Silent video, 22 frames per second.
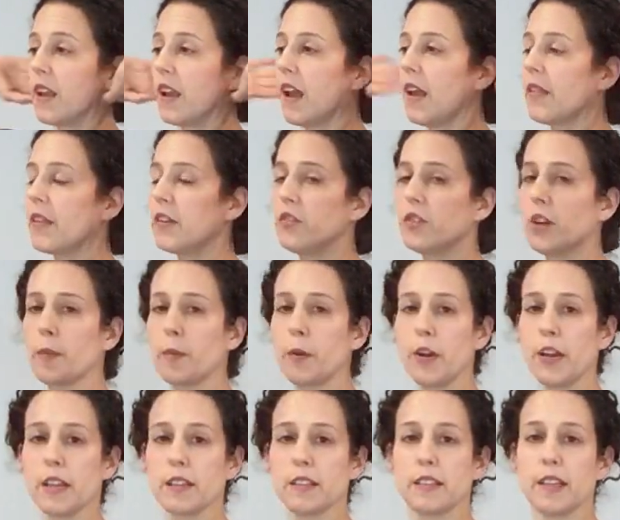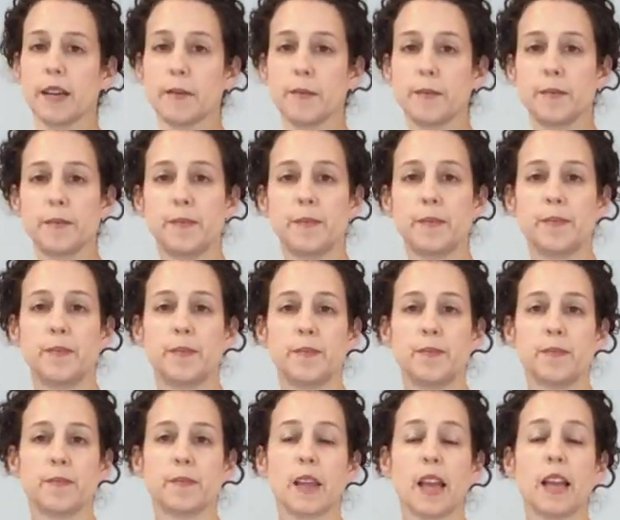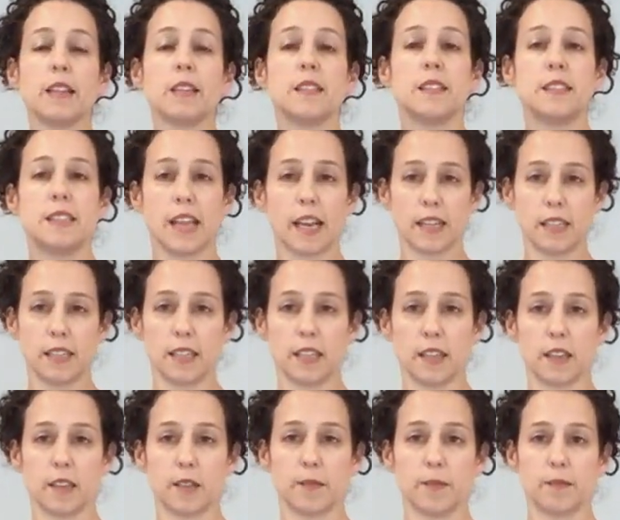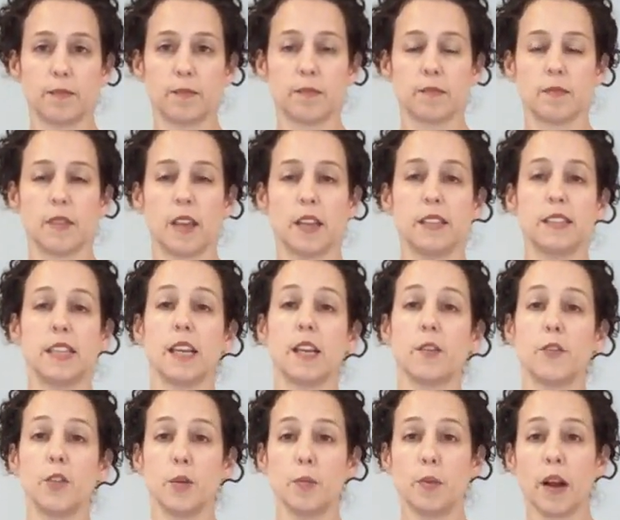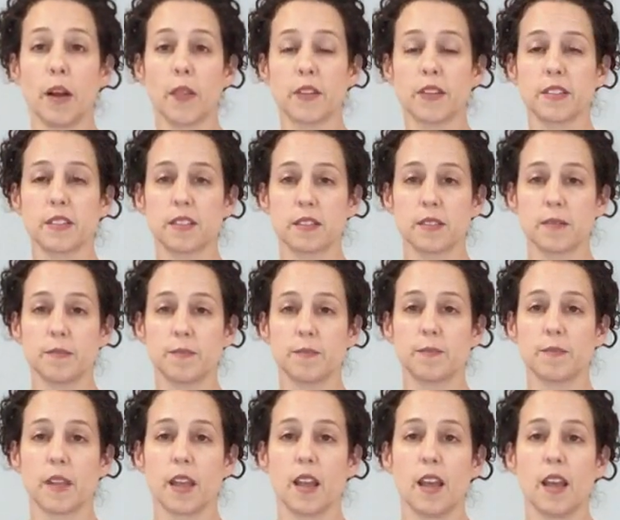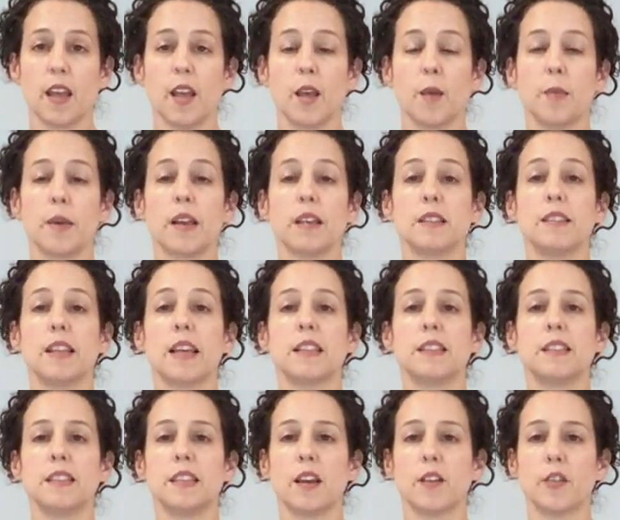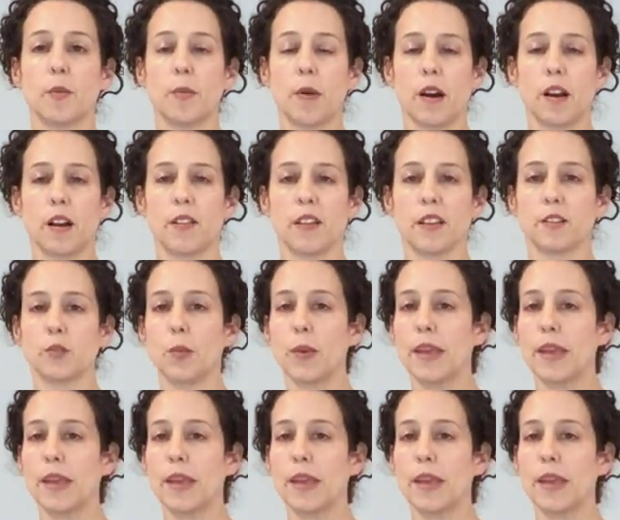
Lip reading: and then drop your hands down and stand here and take a few breaths because that's the other part of this.